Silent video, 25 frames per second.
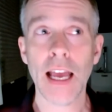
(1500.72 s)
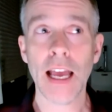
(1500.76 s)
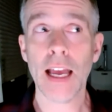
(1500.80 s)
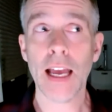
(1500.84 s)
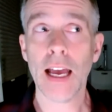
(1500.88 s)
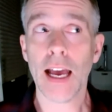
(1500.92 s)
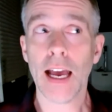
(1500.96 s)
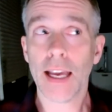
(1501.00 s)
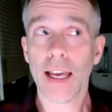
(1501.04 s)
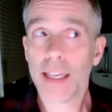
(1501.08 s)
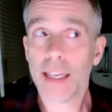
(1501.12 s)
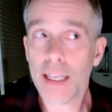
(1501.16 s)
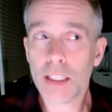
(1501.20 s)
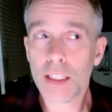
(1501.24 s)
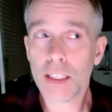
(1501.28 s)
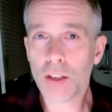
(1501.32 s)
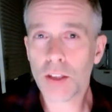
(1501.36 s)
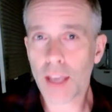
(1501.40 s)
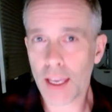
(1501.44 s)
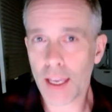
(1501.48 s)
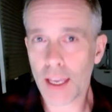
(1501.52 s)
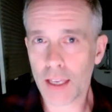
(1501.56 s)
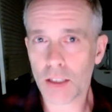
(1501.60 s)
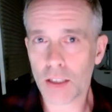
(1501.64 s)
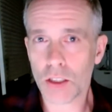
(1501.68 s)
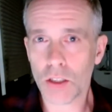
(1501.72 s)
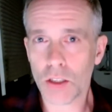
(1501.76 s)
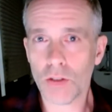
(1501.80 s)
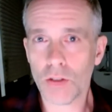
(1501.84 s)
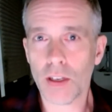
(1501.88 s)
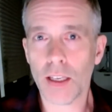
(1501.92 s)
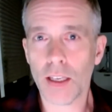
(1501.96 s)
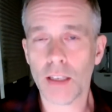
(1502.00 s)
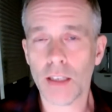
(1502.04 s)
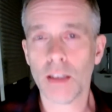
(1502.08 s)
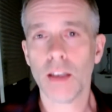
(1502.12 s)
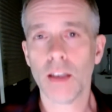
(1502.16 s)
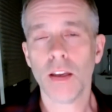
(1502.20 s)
I guess you can't do it.